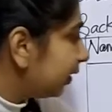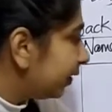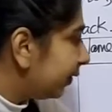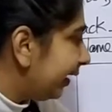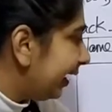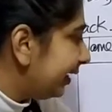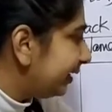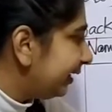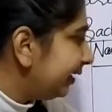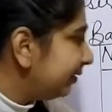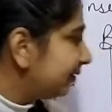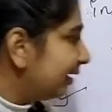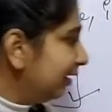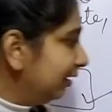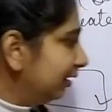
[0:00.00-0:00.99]

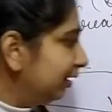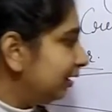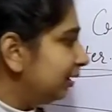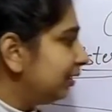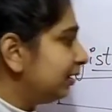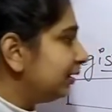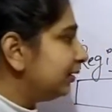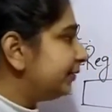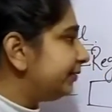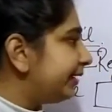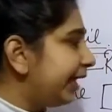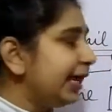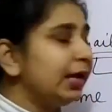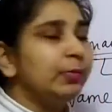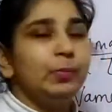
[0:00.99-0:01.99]
creating the
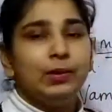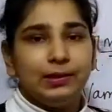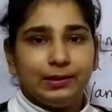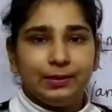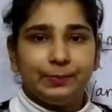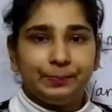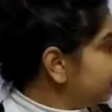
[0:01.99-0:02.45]
table.